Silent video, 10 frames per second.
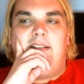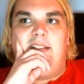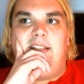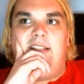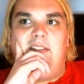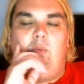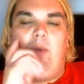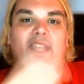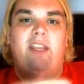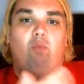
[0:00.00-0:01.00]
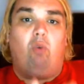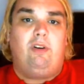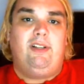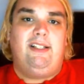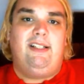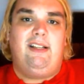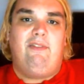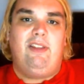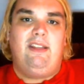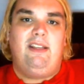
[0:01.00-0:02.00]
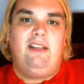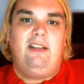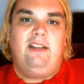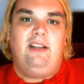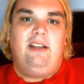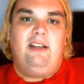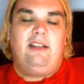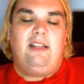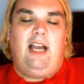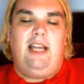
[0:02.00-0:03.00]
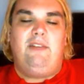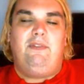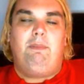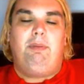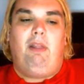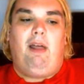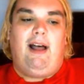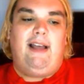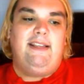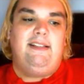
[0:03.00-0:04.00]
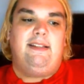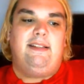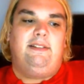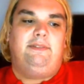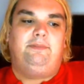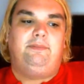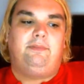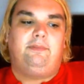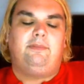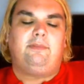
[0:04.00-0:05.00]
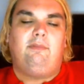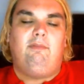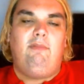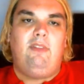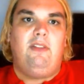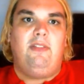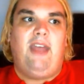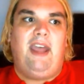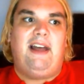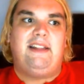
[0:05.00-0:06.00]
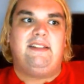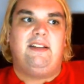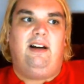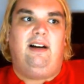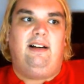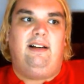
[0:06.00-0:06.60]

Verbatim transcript: the way he worded it and everything kind of implies that uh,